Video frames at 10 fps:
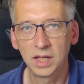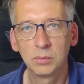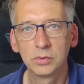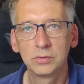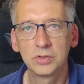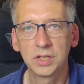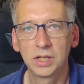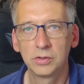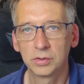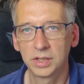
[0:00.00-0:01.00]
and want to
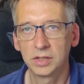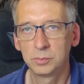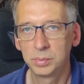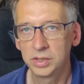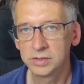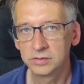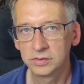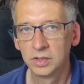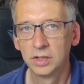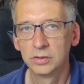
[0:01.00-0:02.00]
share your experience,